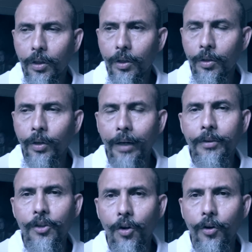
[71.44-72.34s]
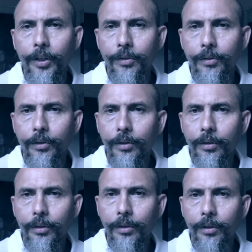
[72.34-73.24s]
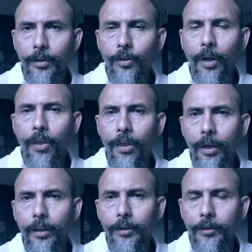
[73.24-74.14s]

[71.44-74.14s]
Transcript: you have a choice. You can think.